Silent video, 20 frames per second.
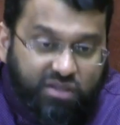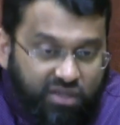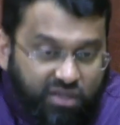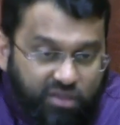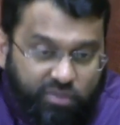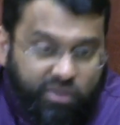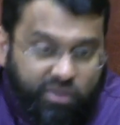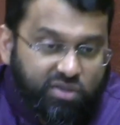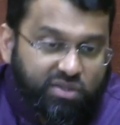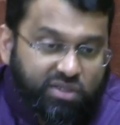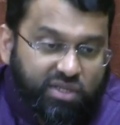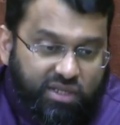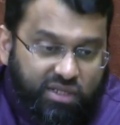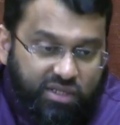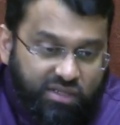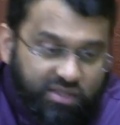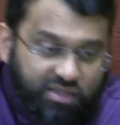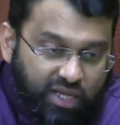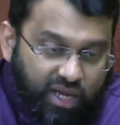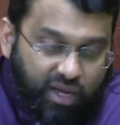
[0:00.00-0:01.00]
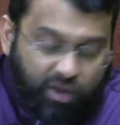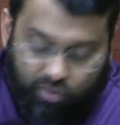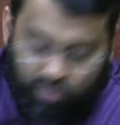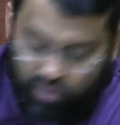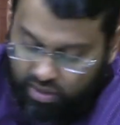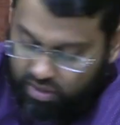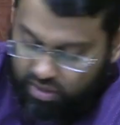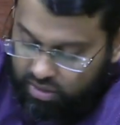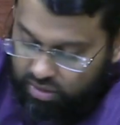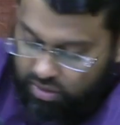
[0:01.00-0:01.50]
It appears that he's now,
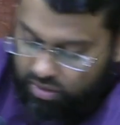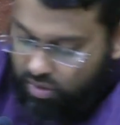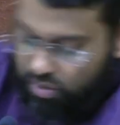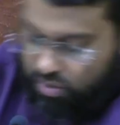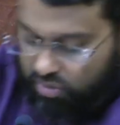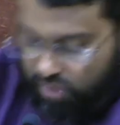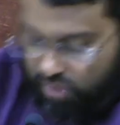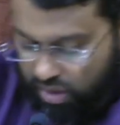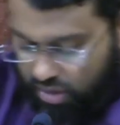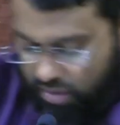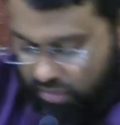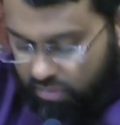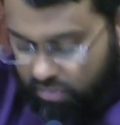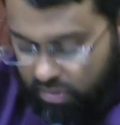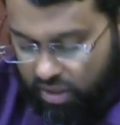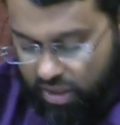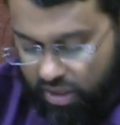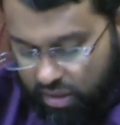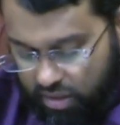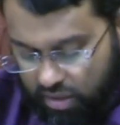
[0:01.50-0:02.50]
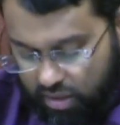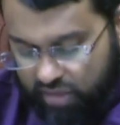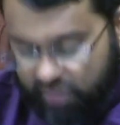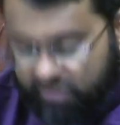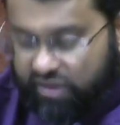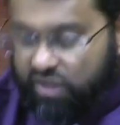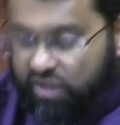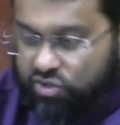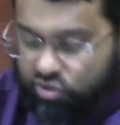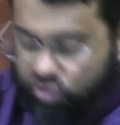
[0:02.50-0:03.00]
you know, um, living
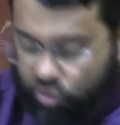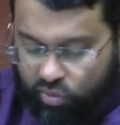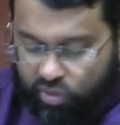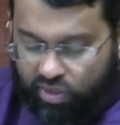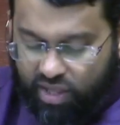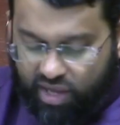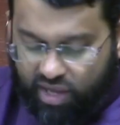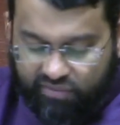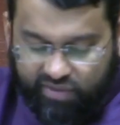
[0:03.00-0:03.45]
his own life.